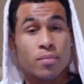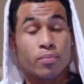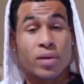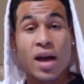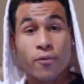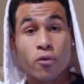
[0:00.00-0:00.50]

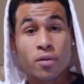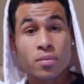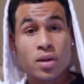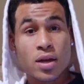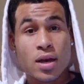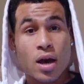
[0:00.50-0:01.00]
platform
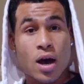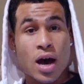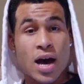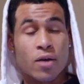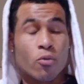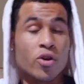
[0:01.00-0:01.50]

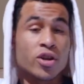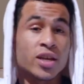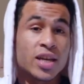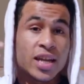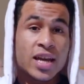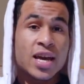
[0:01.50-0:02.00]
where you can
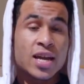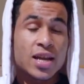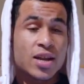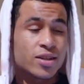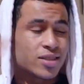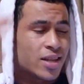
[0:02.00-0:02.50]
get in,
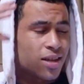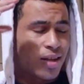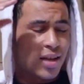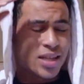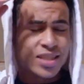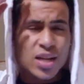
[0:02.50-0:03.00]
and it's
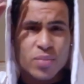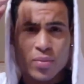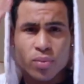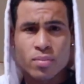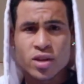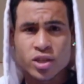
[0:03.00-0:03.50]
gonna be
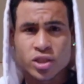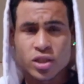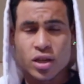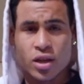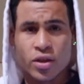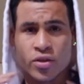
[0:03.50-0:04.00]
pretty much
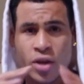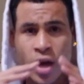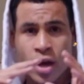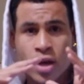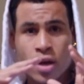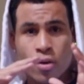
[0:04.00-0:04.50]

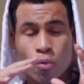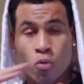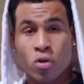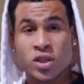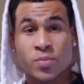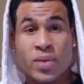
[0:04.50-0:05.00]
the
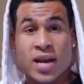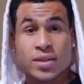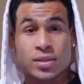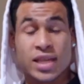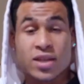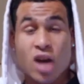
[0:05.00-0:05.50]
world's
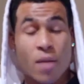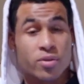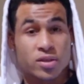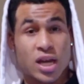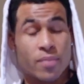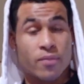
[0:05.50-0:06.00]
best
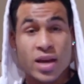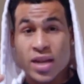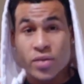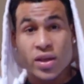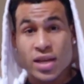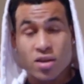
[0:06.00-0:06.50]
e-commerce hub.
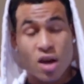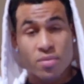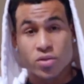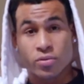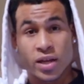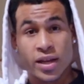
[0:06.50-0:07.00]
Anything
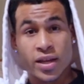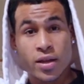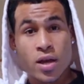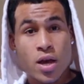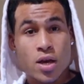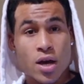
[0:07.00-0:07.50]
e-commerce related,
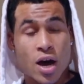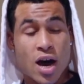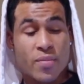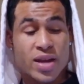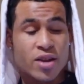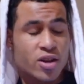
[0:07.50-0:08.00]

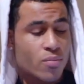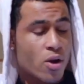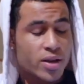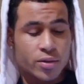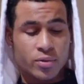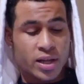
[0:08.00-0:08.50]
internet
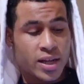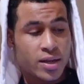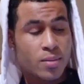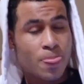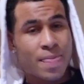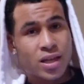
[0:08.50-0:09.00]
marketing
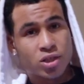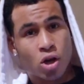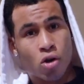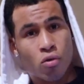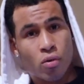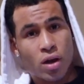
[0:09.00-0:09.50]
related.
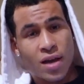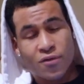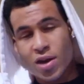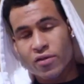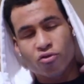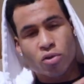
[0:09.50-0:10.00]
So if
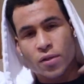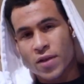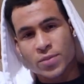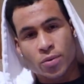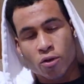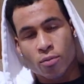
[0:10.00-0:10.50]
you haven't joined the
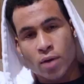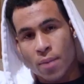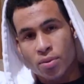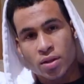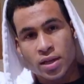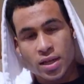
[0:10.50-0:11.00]
Facebook group, I'll
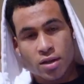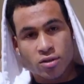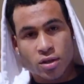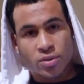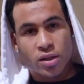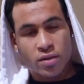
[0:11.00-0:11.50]
put the link in the
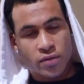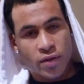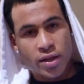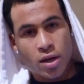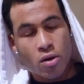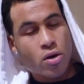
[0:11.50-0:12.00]
description of this
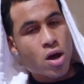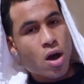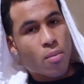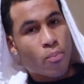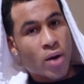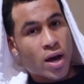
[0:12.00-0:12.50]
video.
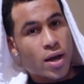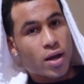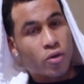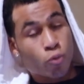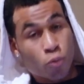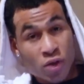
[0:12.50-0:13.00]
But
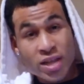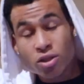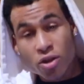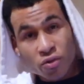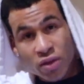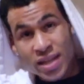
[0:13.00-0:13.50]
these
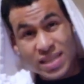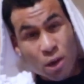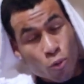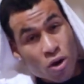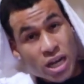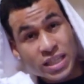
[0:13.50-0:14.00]
are the things that
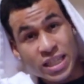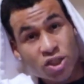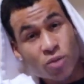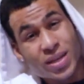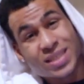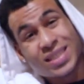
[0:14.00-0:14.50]
we're going to
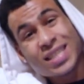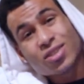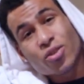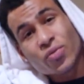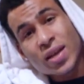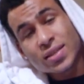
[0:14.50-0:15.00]
teach you, because these are
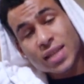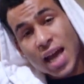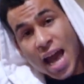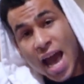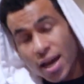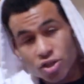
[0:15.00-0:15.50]
the things that
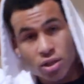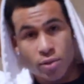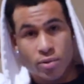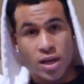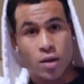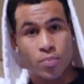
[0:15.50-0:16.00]
actually
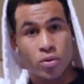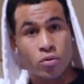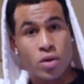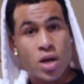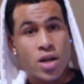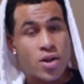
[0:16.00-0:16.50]
will help you,
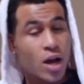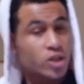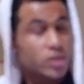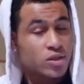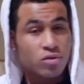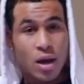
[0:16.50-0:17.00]
not
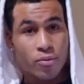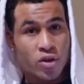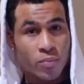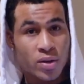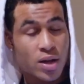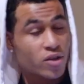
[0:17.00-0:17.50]
just in
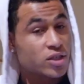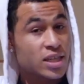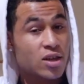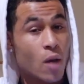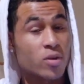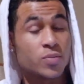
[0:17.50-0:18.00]
dropshipping, not just in
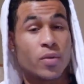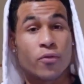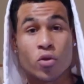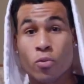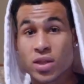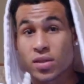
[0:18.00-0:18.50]
e-commerce, but
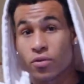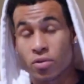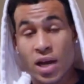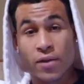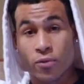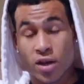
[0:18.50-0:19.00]
for the rest of your
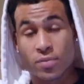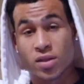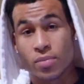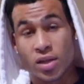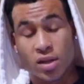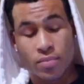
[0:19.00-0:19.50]
life when it comes to
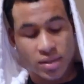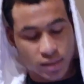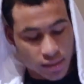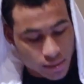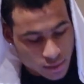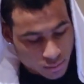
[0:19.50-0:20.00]
building a
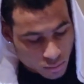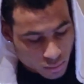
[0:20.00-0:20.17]
business.